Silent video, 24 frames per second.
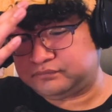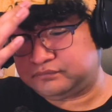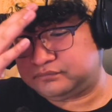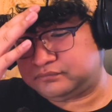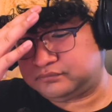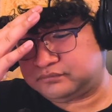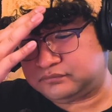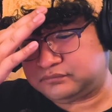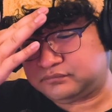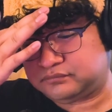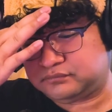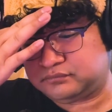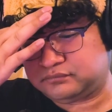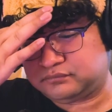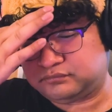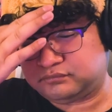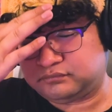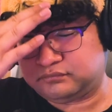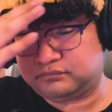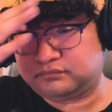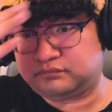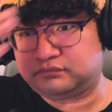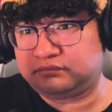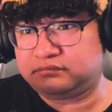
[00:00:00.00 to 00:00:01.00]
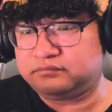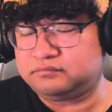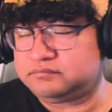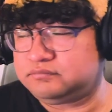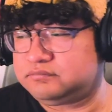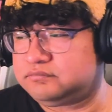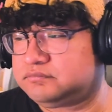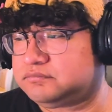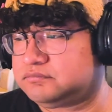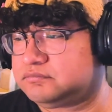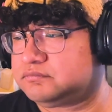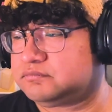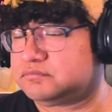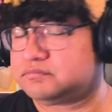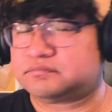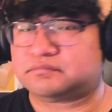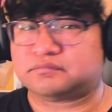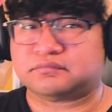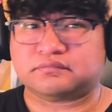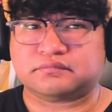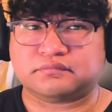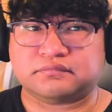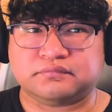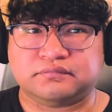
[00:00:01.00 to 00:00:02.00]

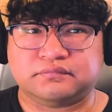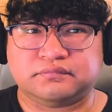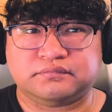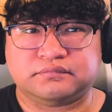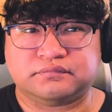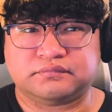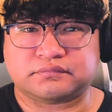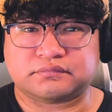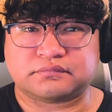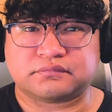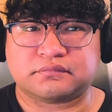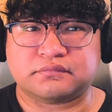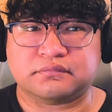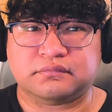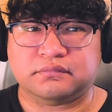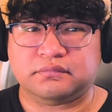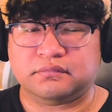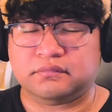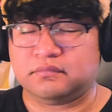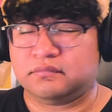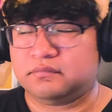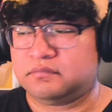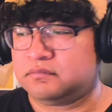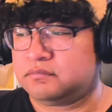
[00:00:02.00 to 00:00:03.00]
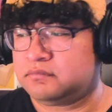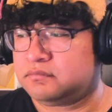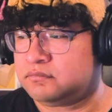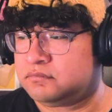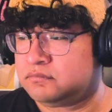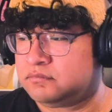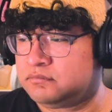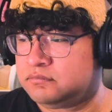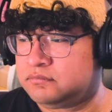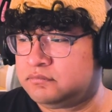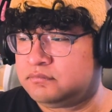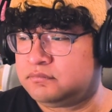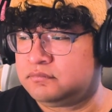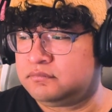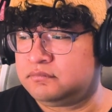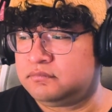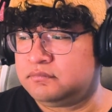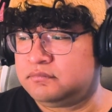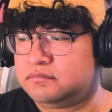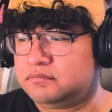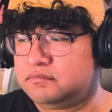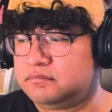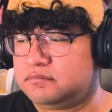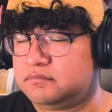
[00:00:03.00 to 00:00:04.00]

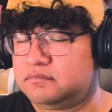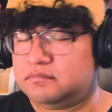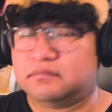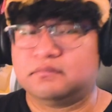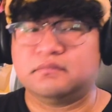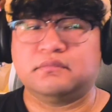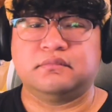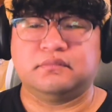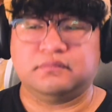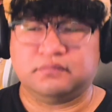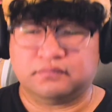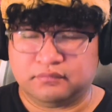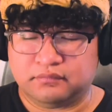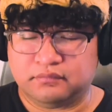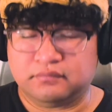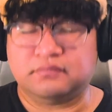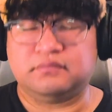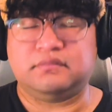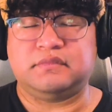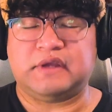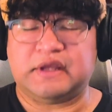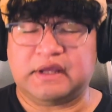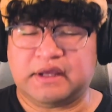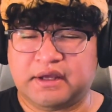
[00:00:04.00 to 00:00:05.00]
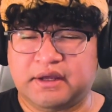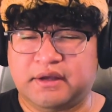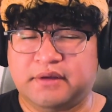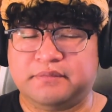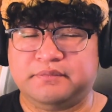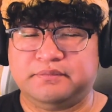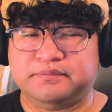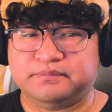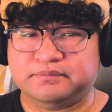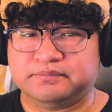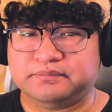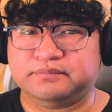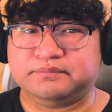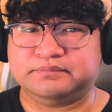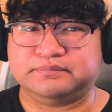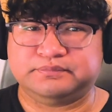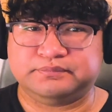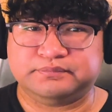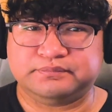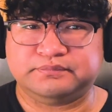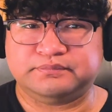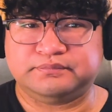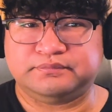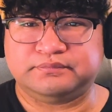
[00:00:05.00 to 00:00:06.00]

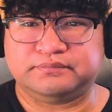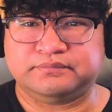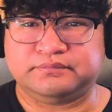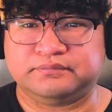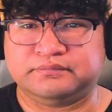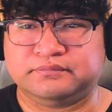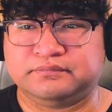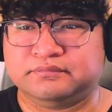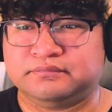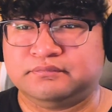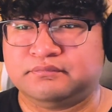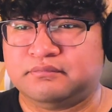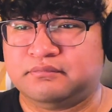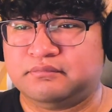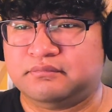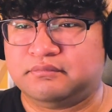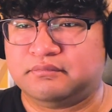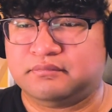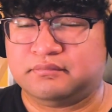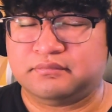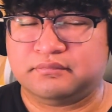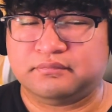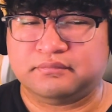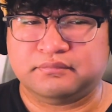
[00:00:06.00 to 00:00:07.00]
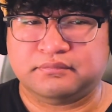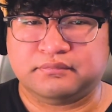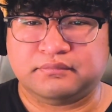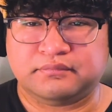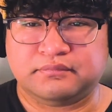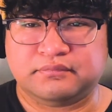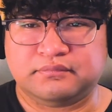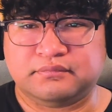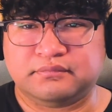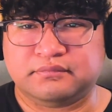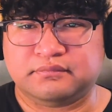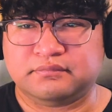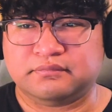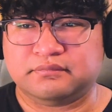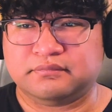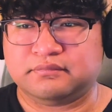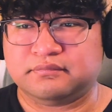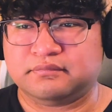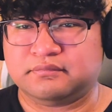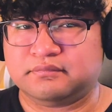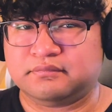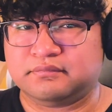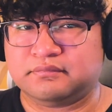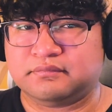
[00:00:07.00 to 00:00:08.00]
The person shown says nothing.